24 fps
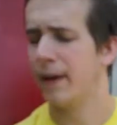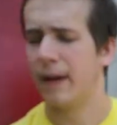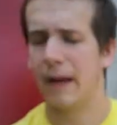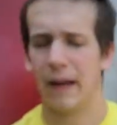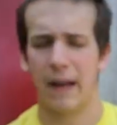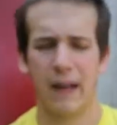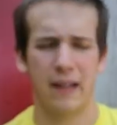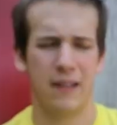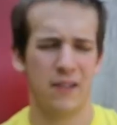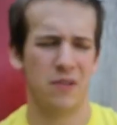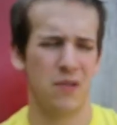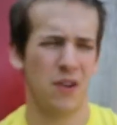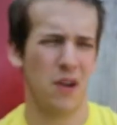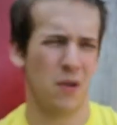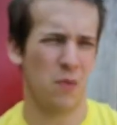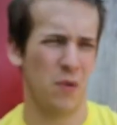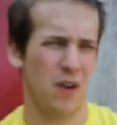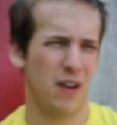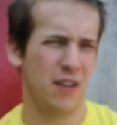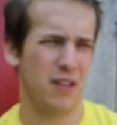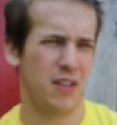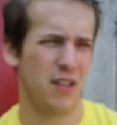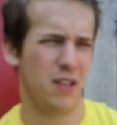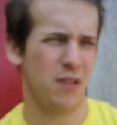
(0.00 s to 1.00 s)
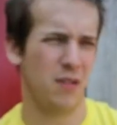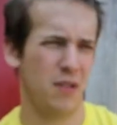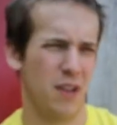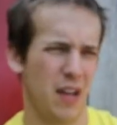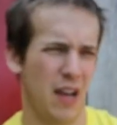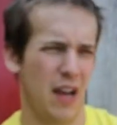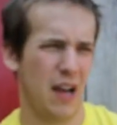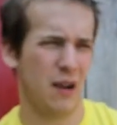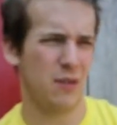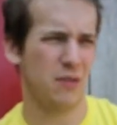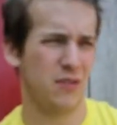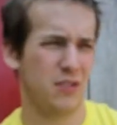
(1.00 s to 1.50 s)
And you know what, dude?
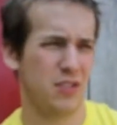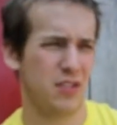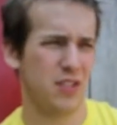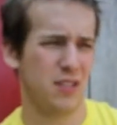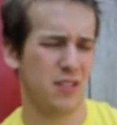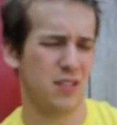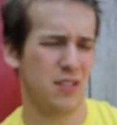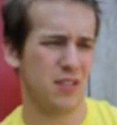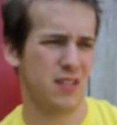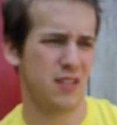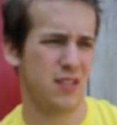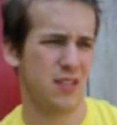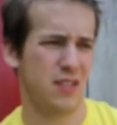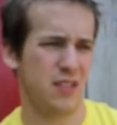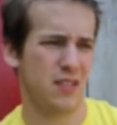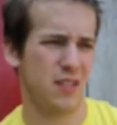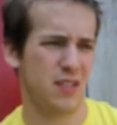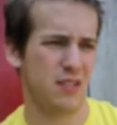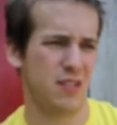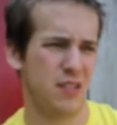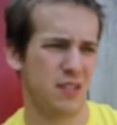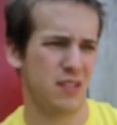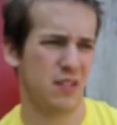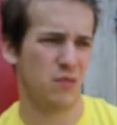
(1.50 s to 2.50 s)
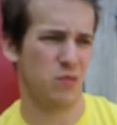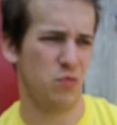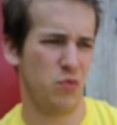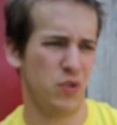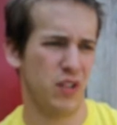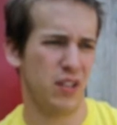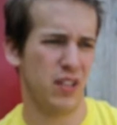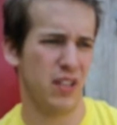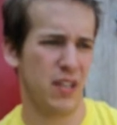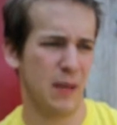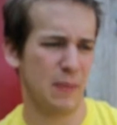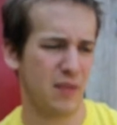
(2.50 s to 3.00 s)
I was just
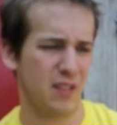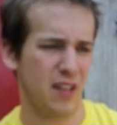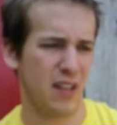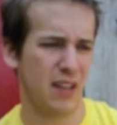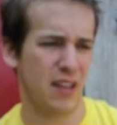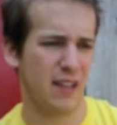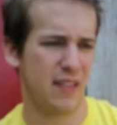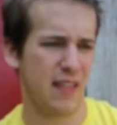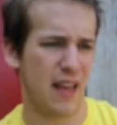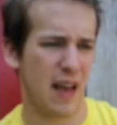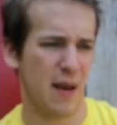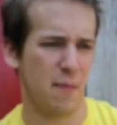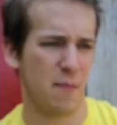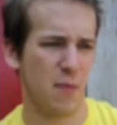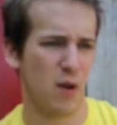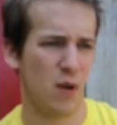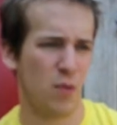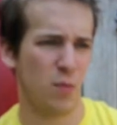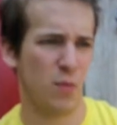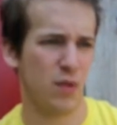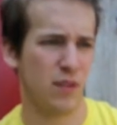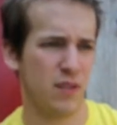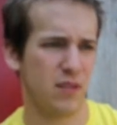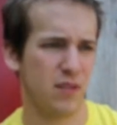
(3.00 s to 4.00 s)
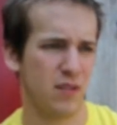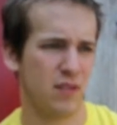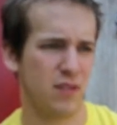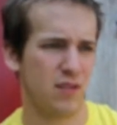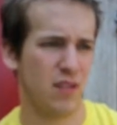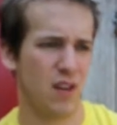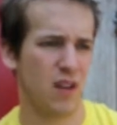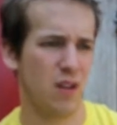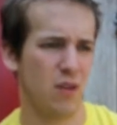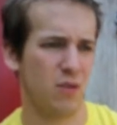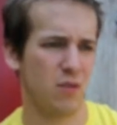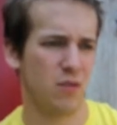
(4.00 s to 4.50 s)
really upset at that moment.
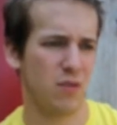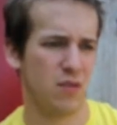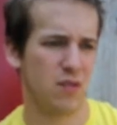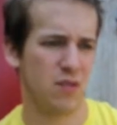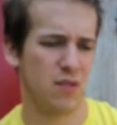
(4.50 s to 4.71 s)
So,